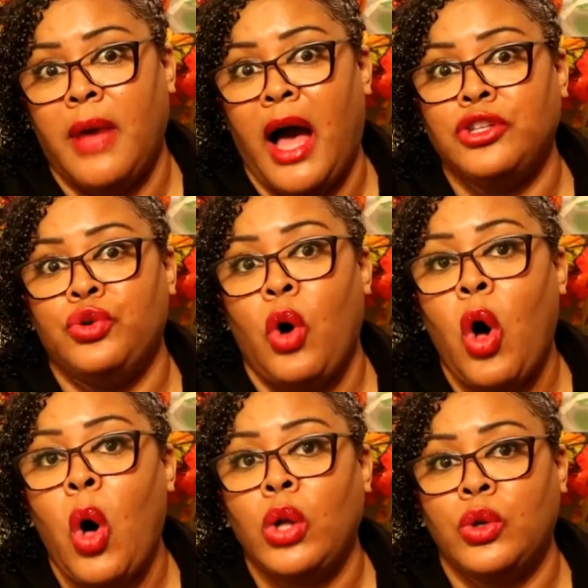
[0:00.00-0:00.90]
i'll do a
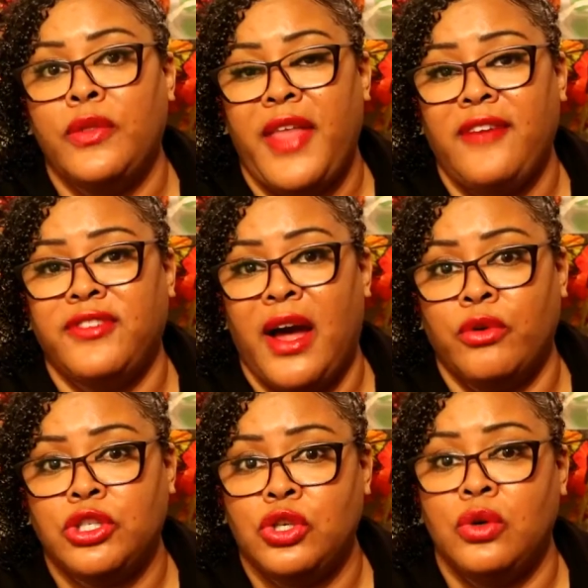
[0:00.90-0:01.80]
haul on that
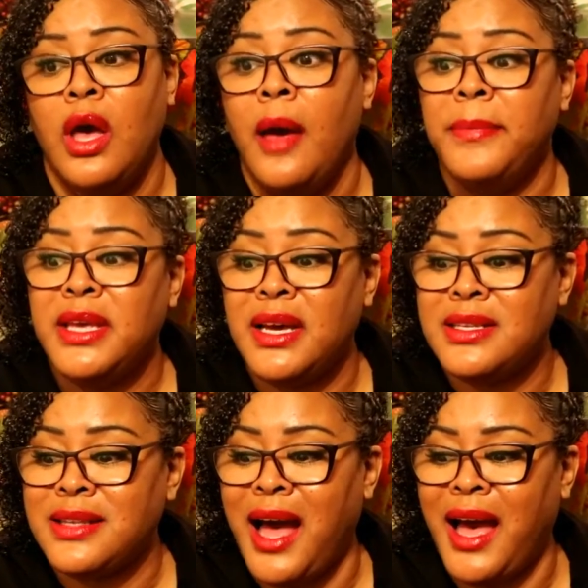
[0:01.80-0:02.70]
flour too
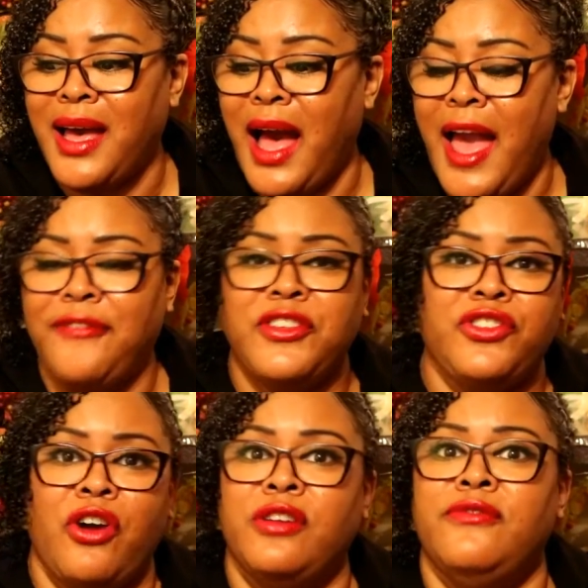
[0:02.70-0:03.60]
because i i have to
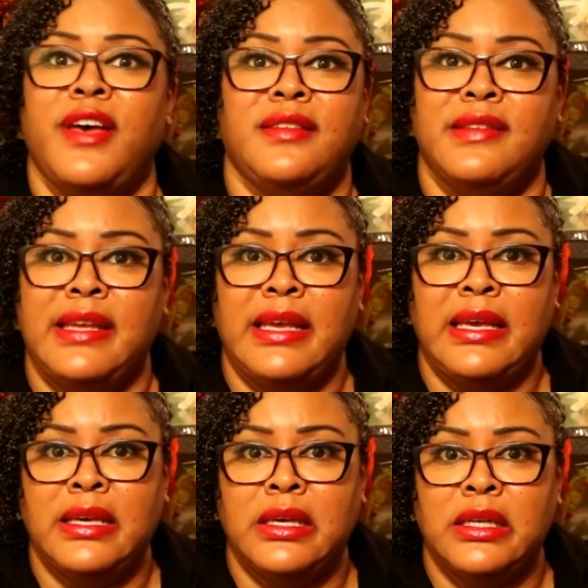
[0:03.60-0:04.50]
start investing
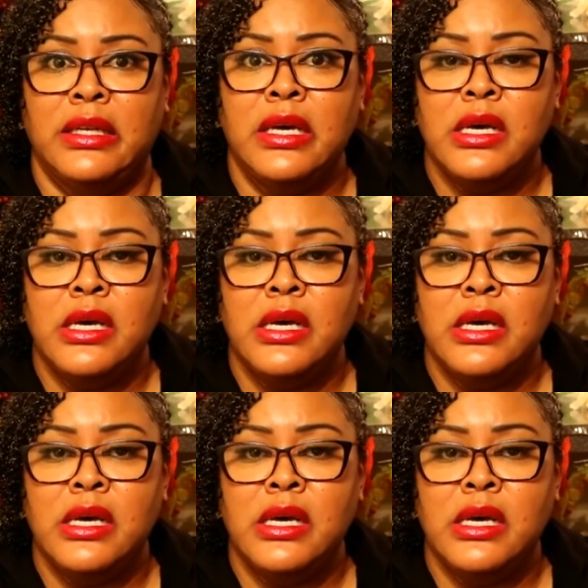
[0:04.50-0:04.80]
in